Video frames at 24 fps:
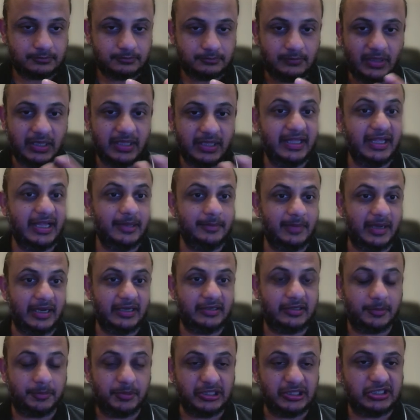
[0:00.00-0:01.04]
AI might
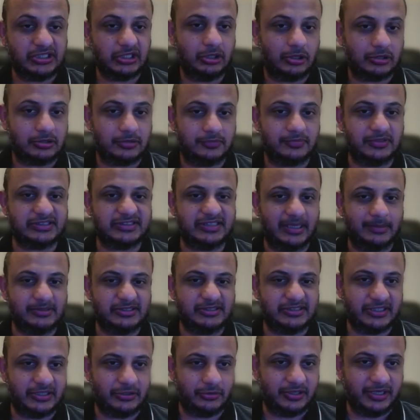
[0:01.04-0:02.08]
replace a lot of the
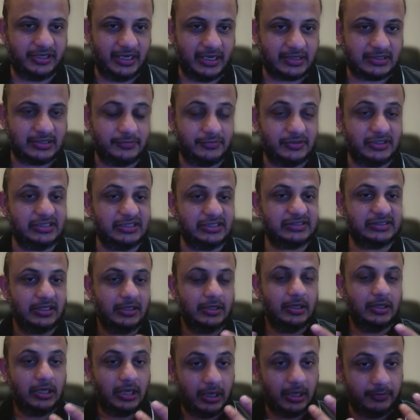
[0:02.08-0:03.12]
cybersecurity activities.
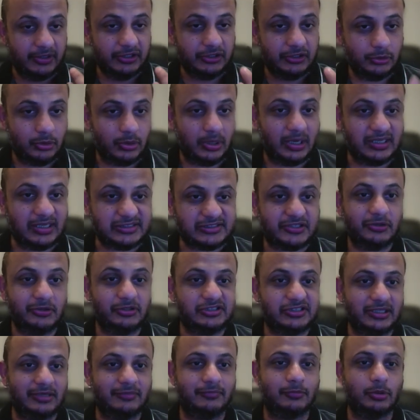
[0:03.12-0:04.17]
I want you to ask
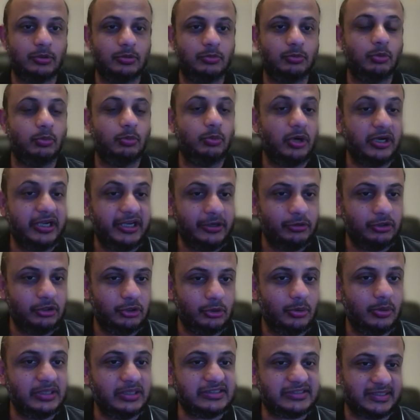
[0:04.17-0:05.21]
yourself, what do you
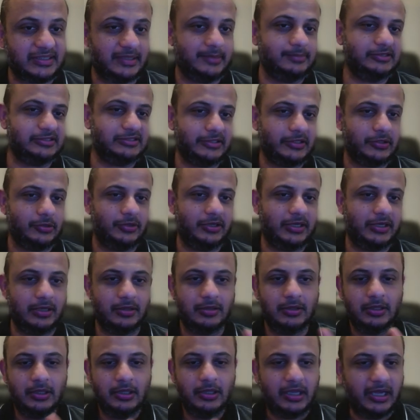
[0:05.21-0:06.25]
do in cybersecurity?
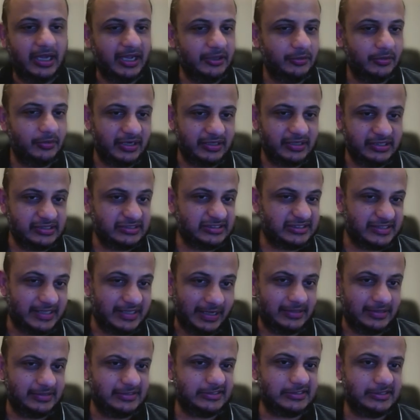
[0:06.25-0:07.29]
Are you running
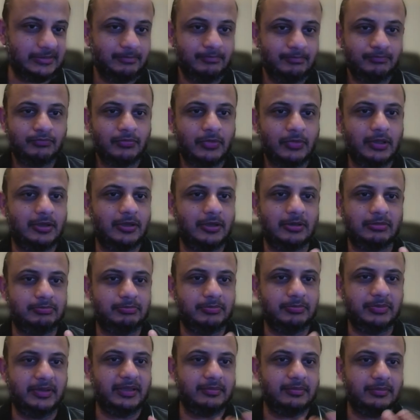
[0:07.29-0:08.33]
scans?
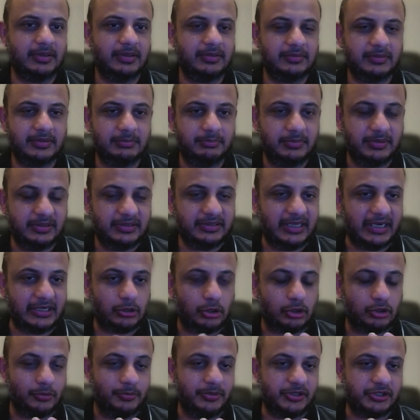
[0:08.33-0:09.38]
That
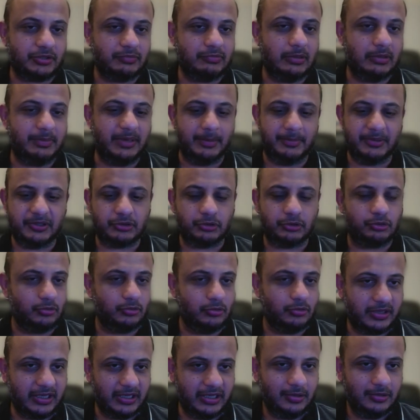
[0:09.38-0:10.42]
automation will be able to do,
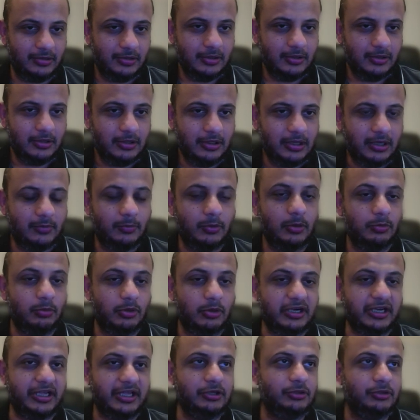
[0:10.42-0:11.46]
okay? What
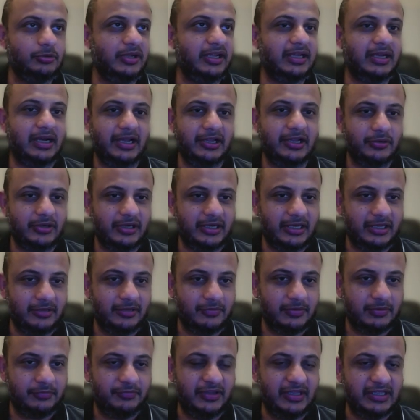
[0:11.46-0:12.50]
are you doing? Are you running
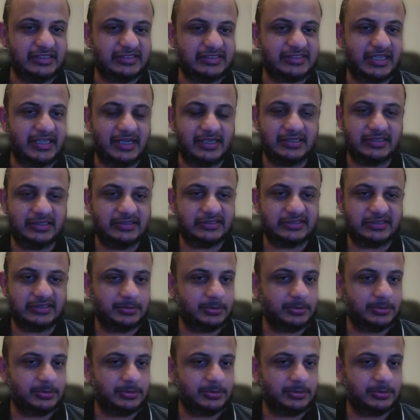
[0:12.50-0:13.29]
VS scans,